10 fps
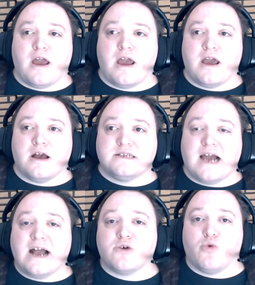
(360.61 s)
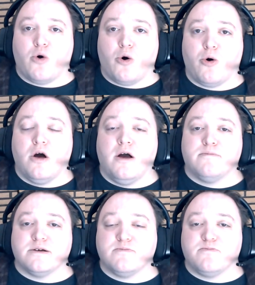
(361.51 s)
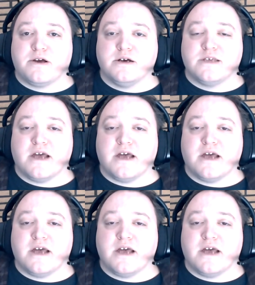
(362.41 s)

a attack roll, but because they